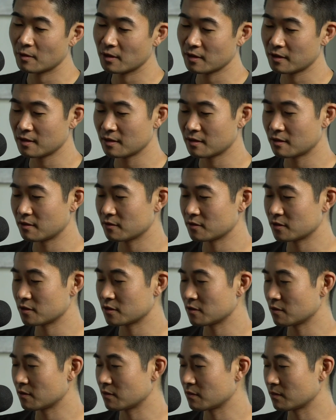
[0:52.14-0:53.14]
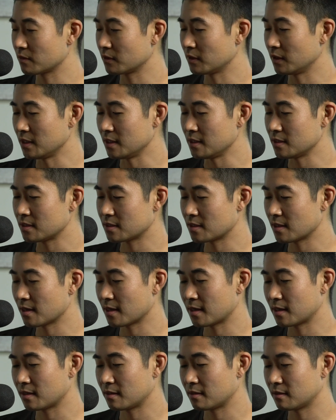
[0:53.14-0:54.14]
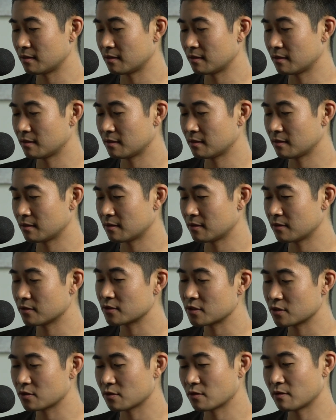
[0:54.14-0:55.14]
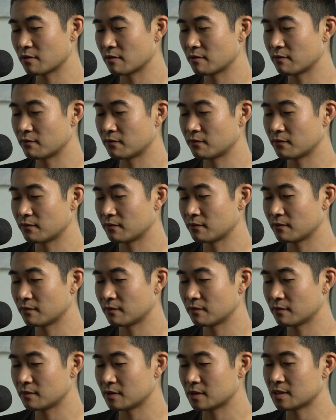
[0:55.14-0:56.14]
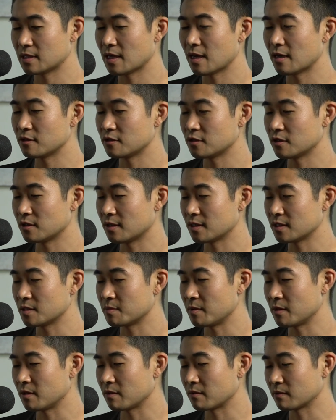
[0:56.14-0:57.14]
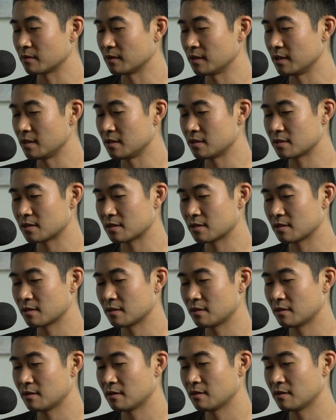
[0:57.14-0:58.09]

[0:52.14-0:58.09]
Well, I think there's a certain release there's a sort of tension that's being released